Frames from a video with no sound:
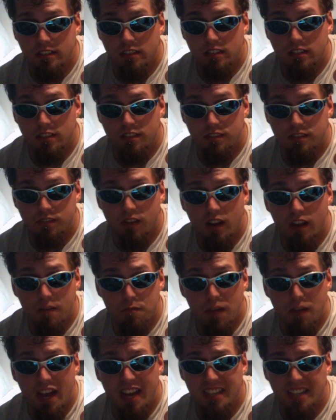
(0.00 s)
It's
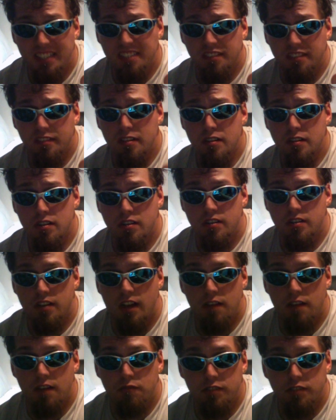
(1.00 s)
not bad either.
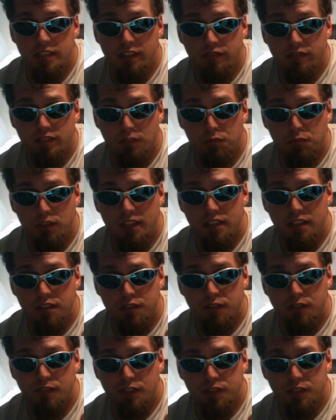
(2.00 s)
I would definitely play
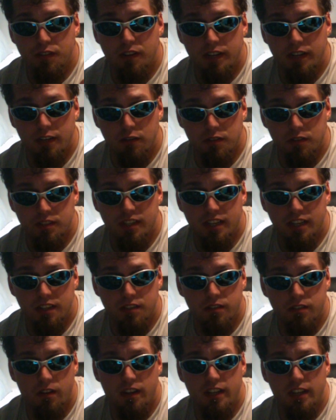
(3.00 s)
this over Sonic 06.
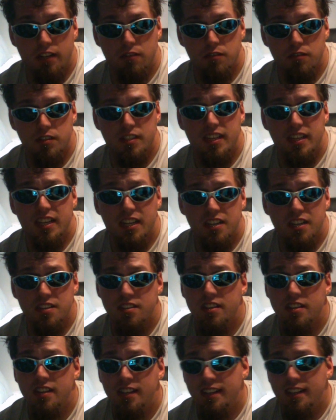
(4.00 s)
Sonic
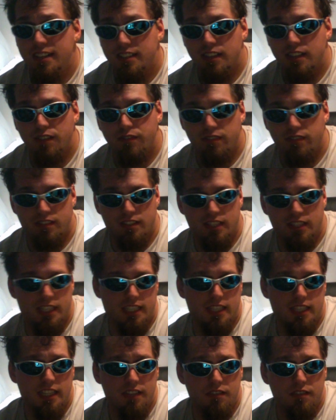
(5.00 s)
06
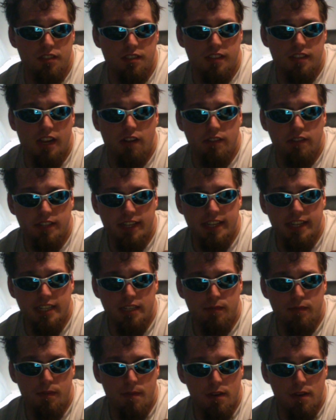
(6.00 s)
definitely leaves a sour
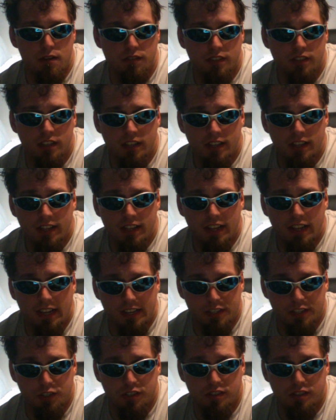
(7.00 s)
taste in my mouth.
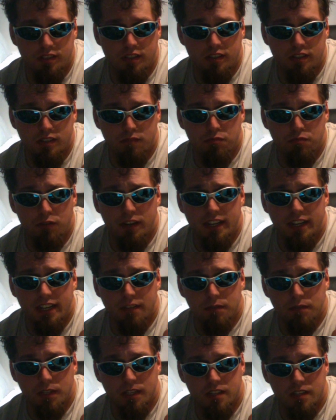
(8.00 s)
It's just
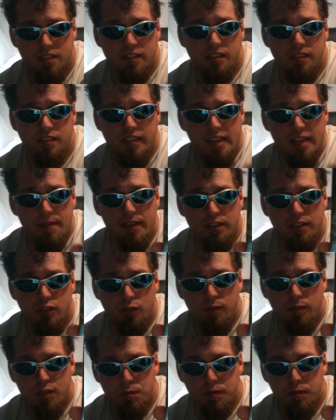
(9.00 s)
disappointing because this game had
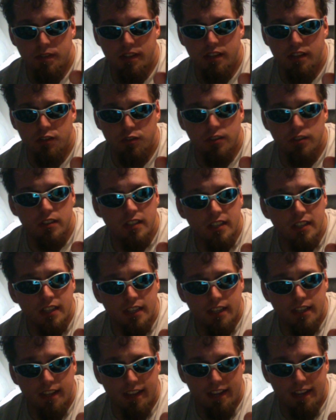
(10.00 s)
so much potential,
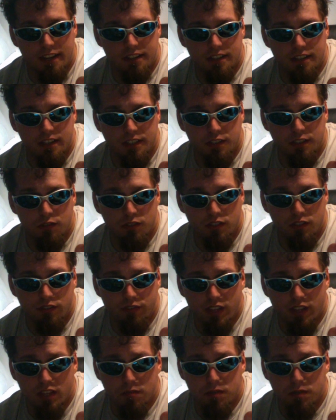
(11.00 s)
and the
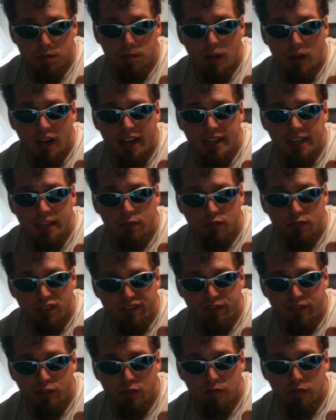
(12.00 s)
developers behind it were
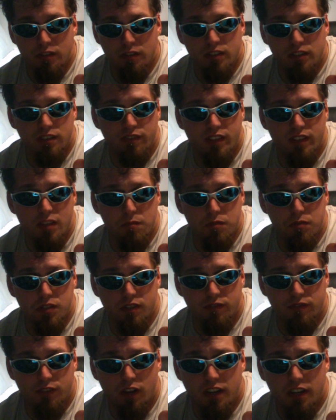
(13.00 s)
former developers
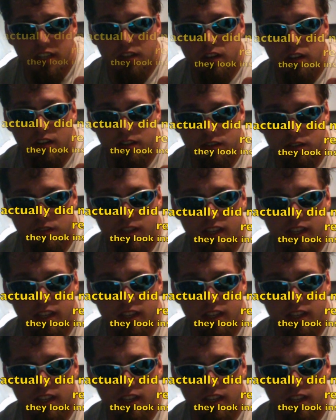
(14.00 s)
of Naughty Dog, so they